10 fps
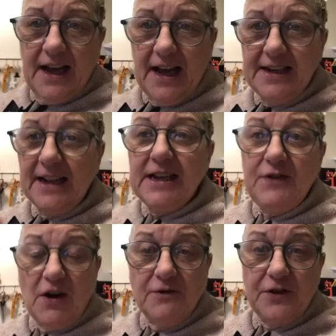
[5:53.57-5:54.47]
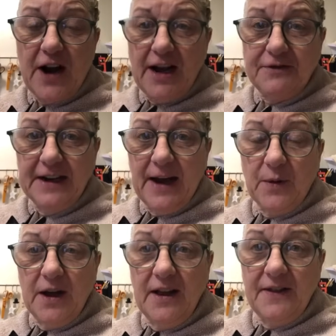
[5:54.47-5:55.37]
I'll leave it on for half an
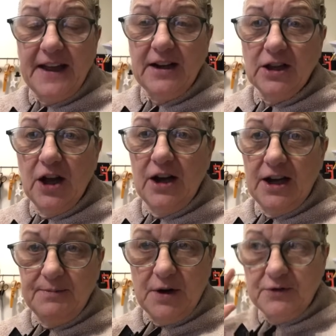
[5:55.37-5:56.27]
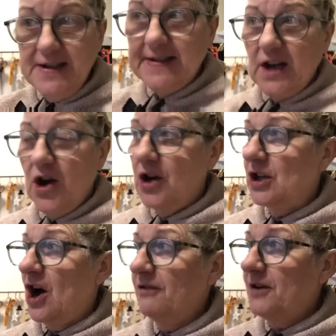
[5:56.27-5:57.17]
hour and then I'll rinse it all
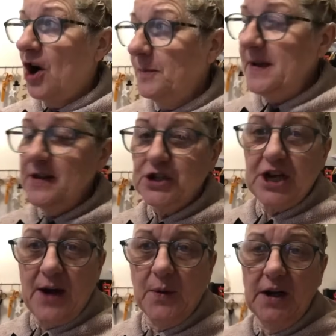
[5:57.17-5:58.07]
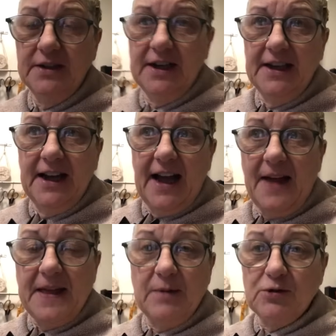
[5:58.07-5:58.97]
off, hop in the shower,
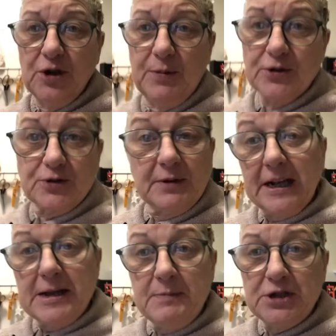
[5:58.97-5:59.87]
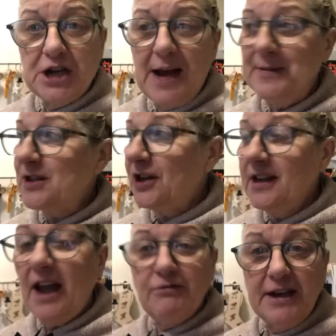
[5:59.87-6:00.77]
and then I'm going to put some clean pyjamas on
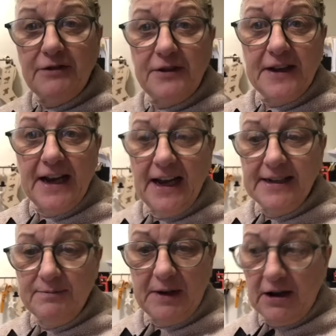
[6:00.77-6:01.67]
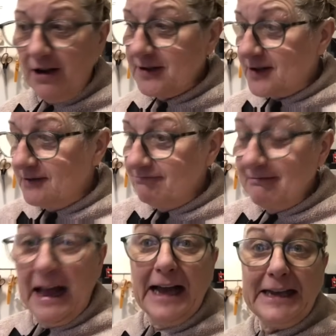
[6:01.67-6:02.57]
and get ready for the night because
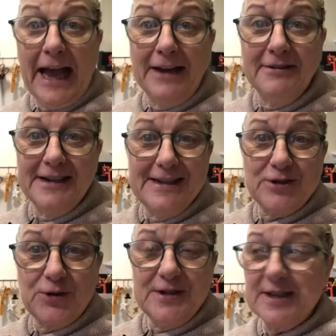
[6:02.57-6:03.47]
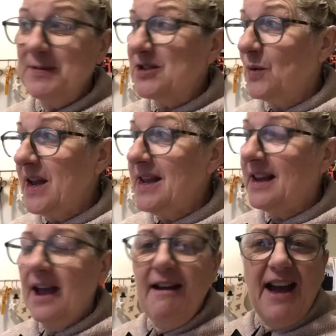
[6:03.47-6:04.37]
I can. It's Christmas
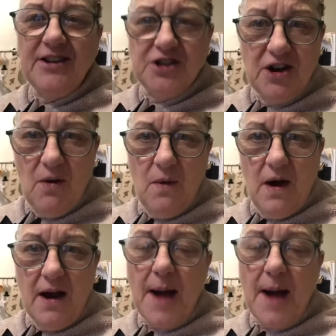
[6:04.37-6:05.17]
week. And you know what?